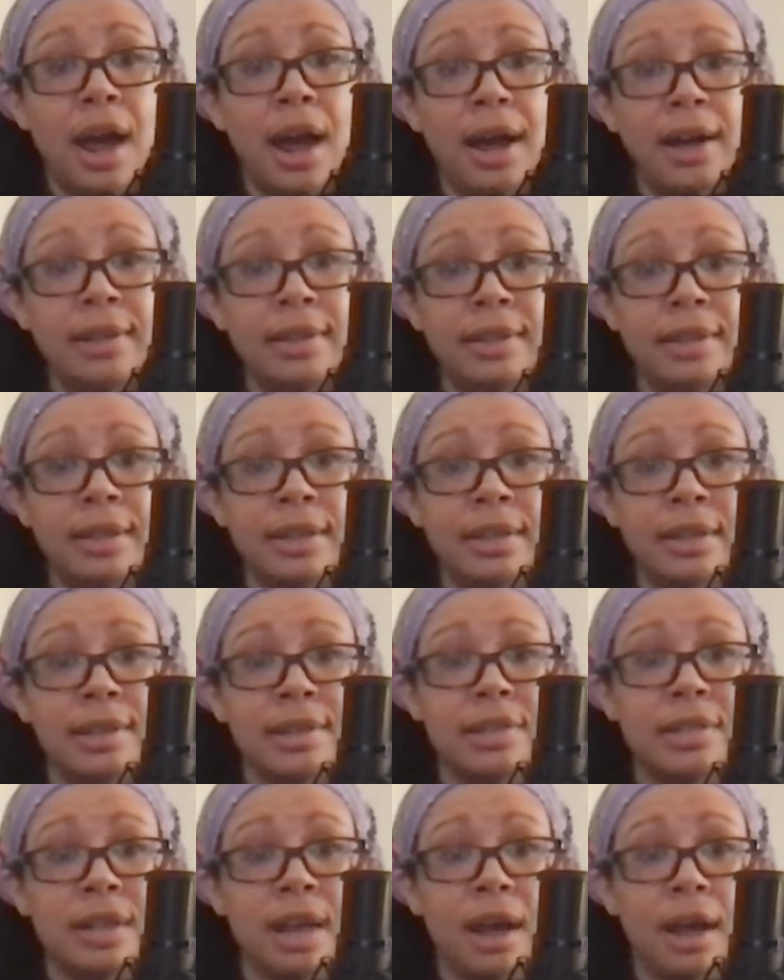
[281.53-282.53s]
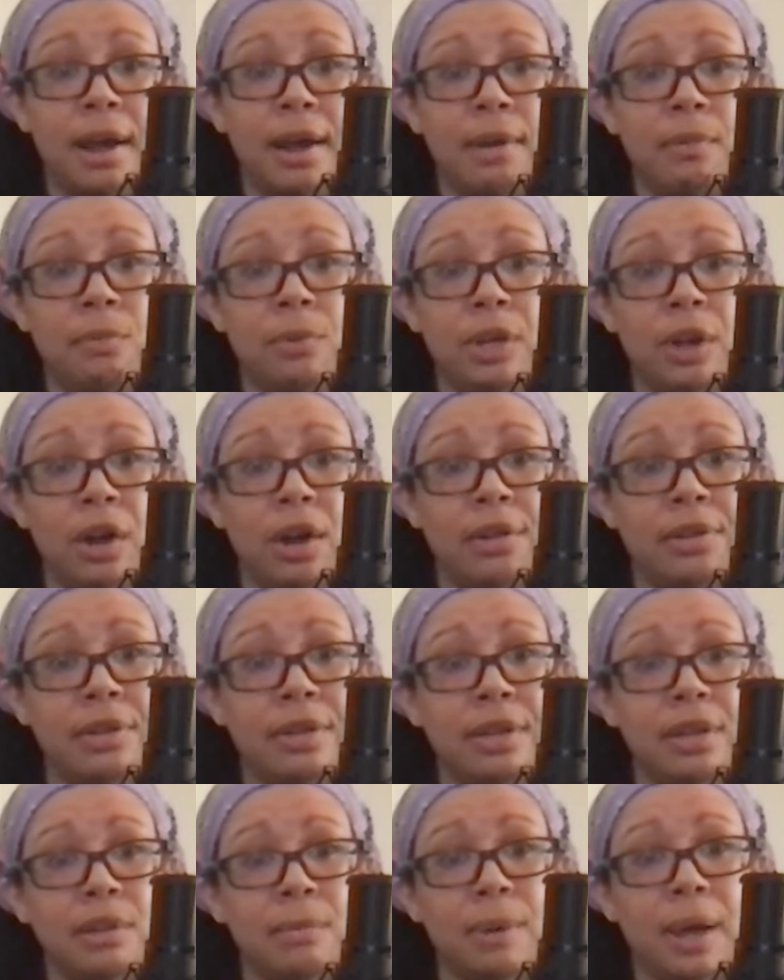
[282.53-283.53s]
I think it is time we all
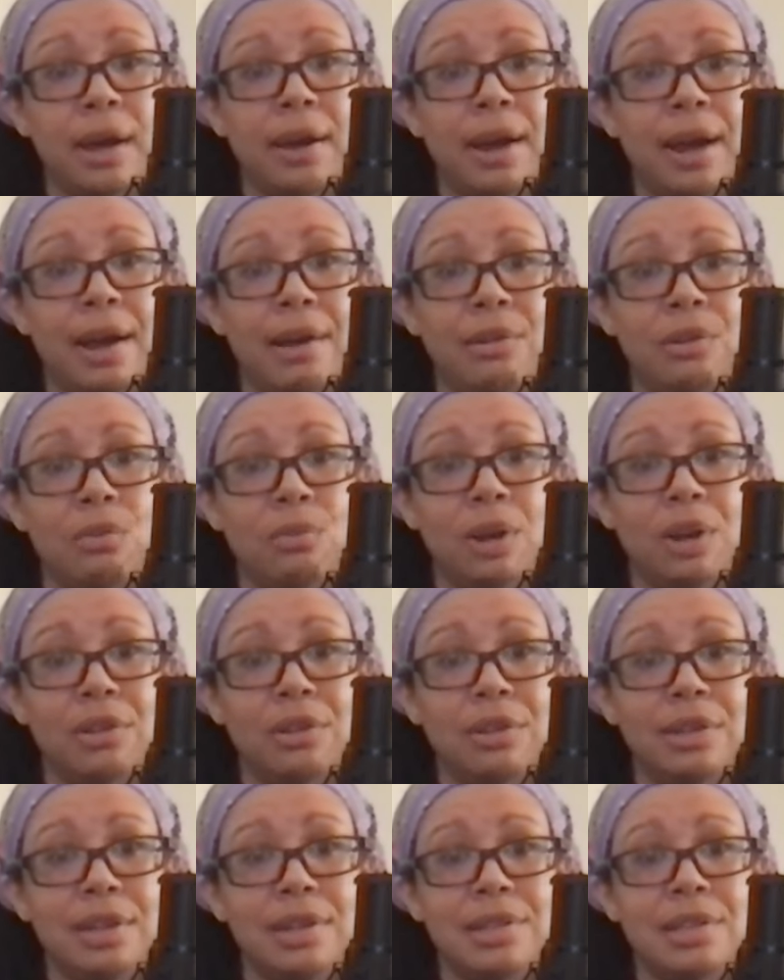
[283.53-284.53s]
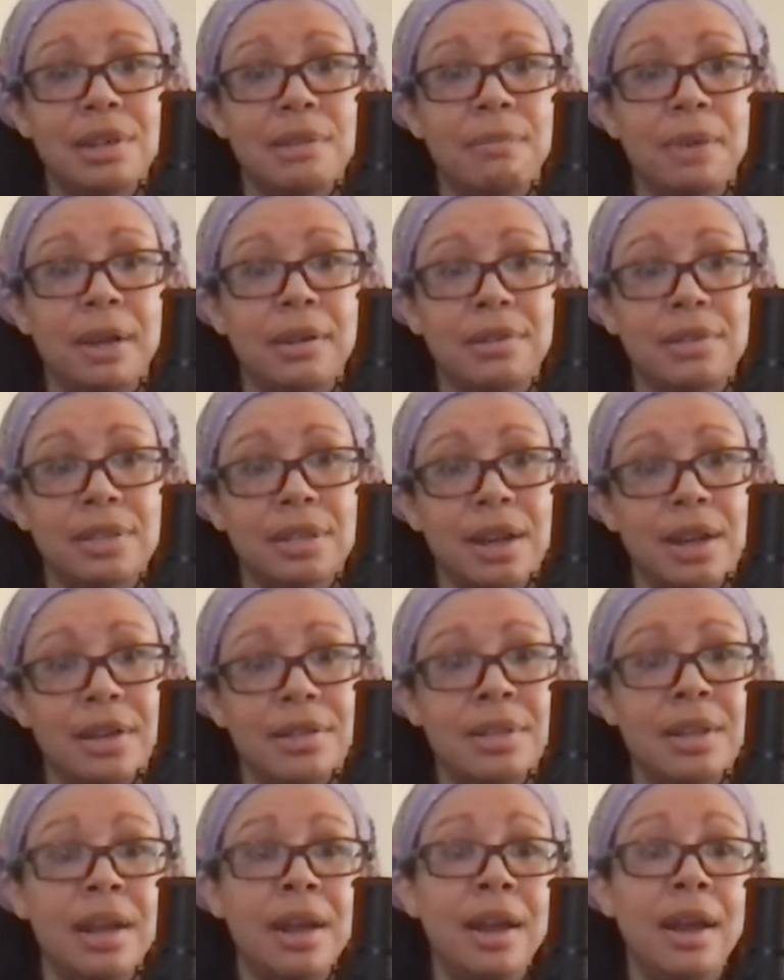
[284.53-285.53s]
think about how the wealthiest amongst
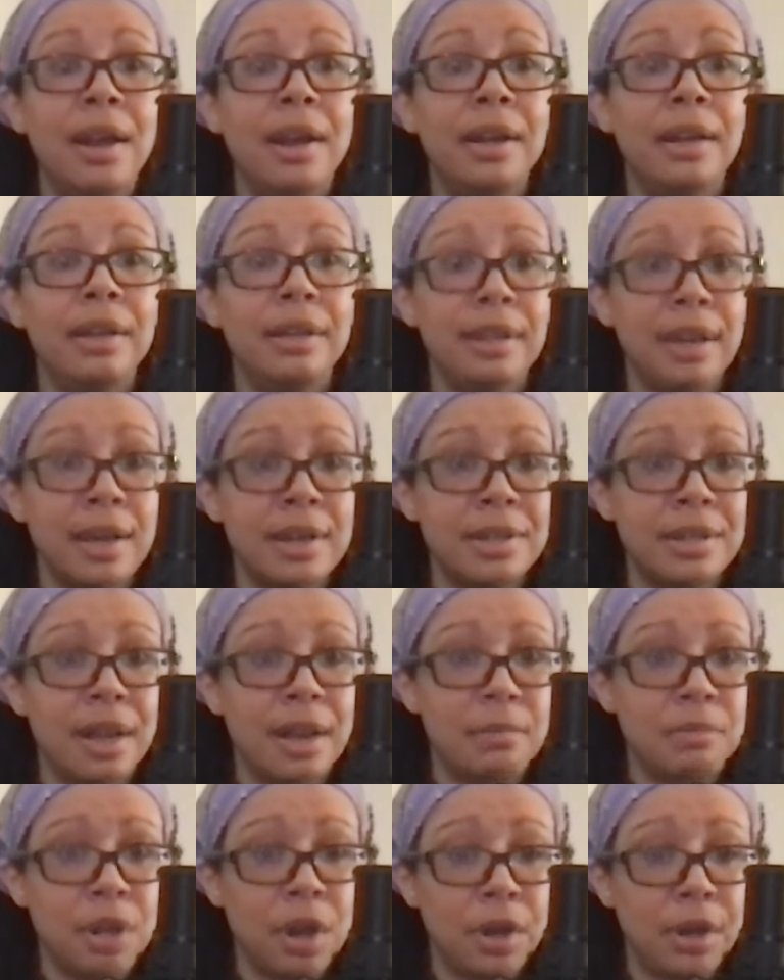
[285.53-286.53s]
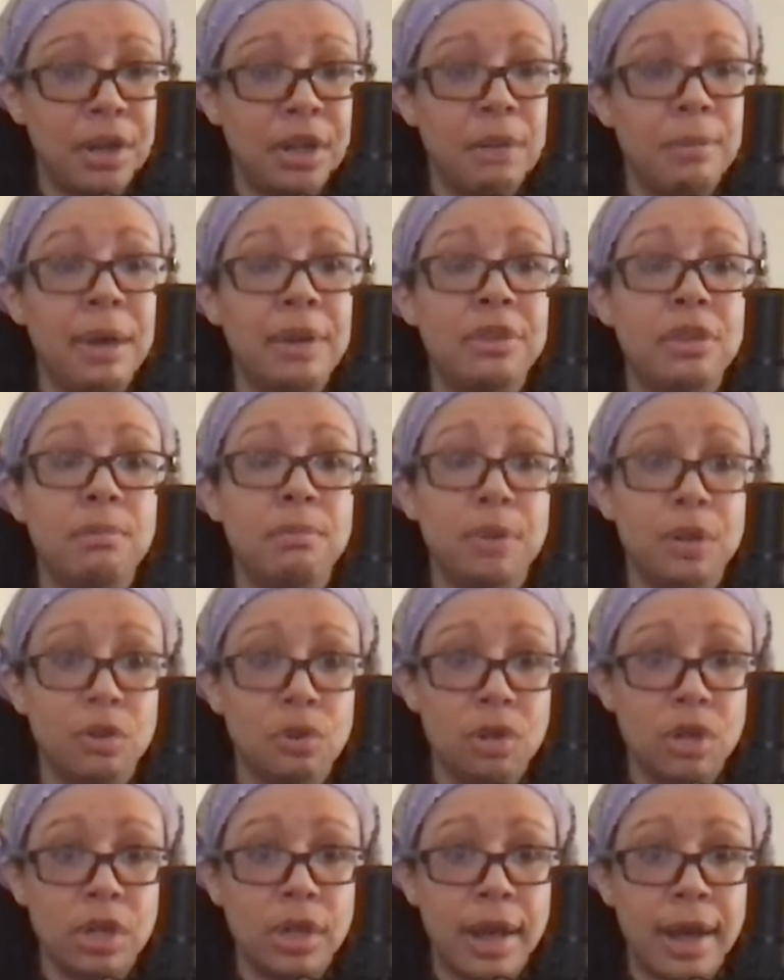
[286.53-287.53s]
us Yes, I'm talking about the
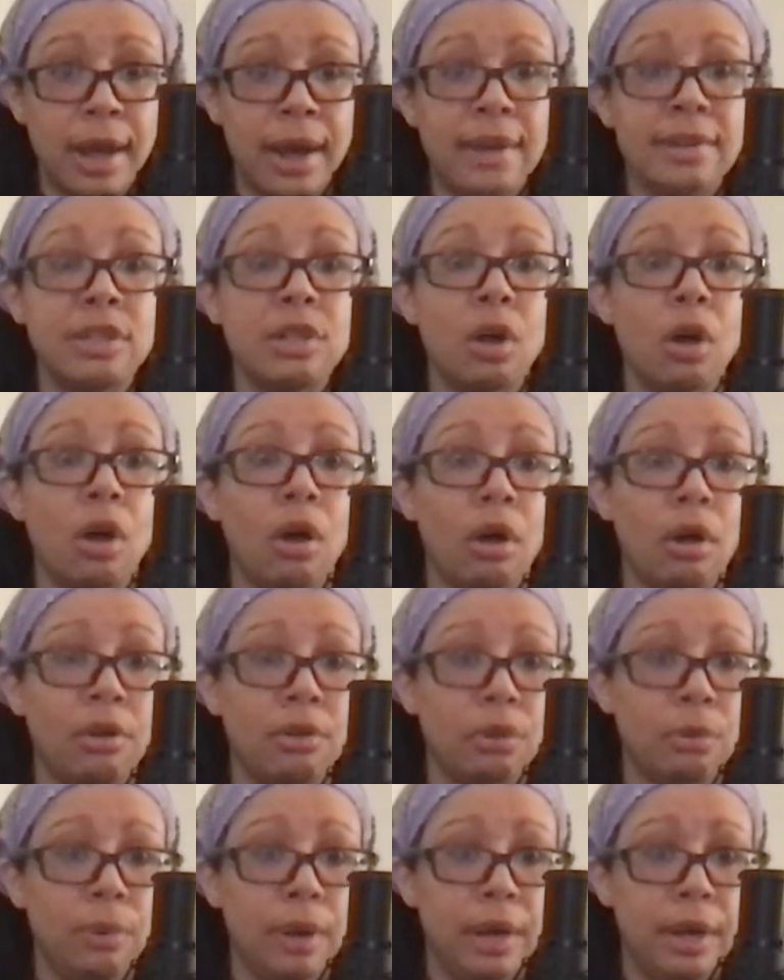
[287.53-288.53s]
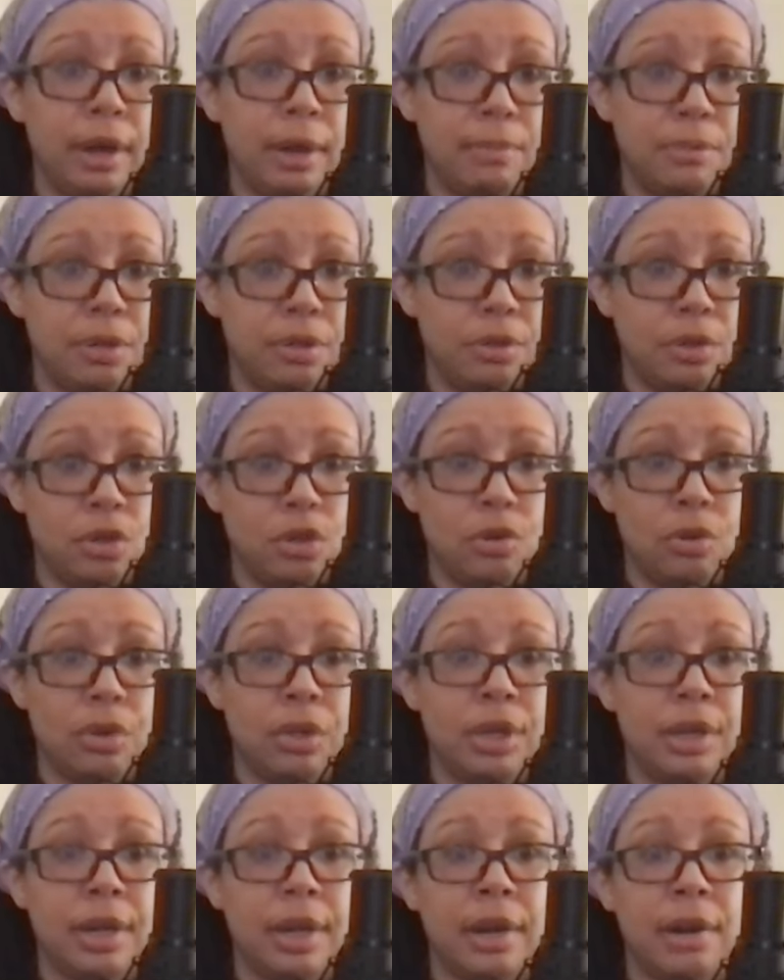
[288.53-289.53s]
middle class all the way up to the
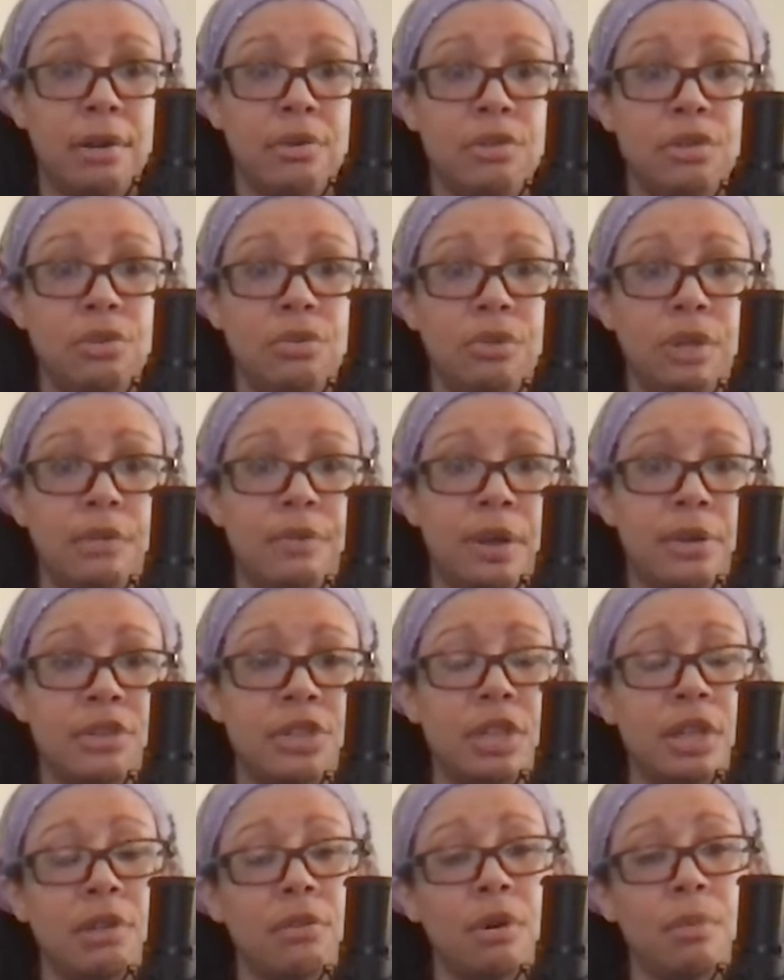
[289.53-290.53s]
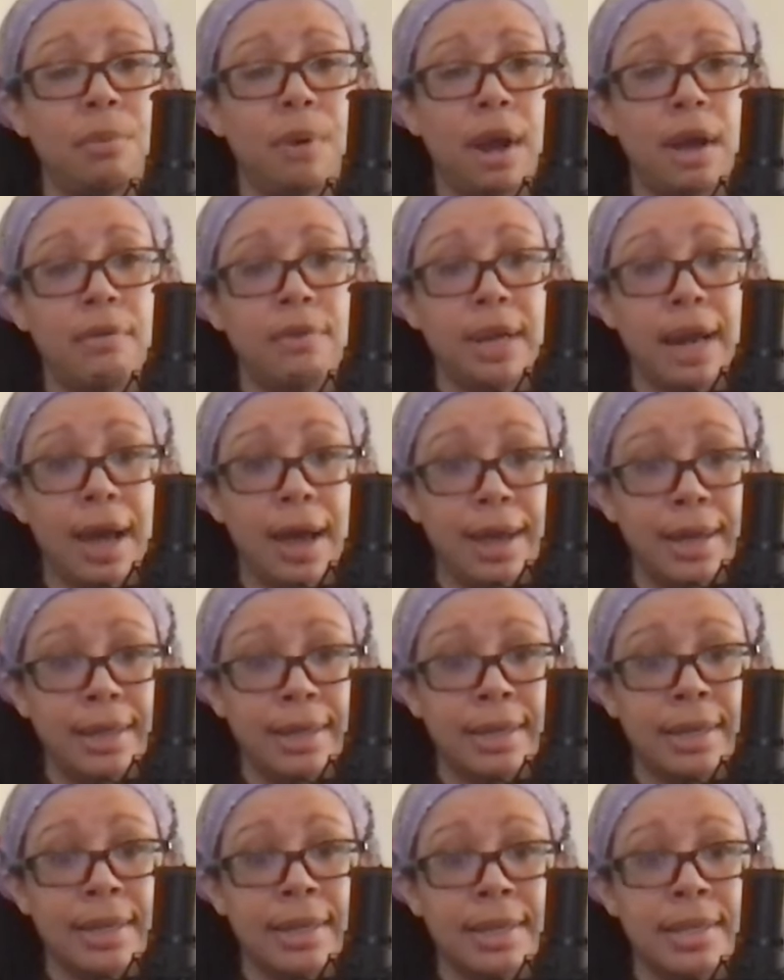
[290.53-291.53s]
trillionaires who live on secret private
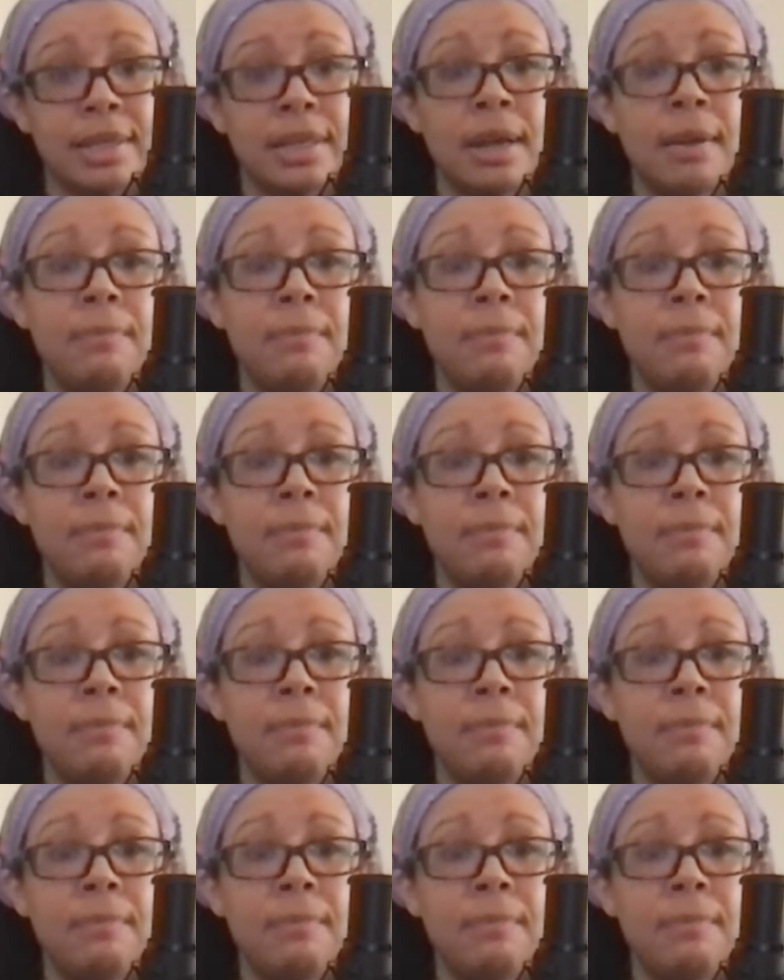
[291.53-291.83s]
islands,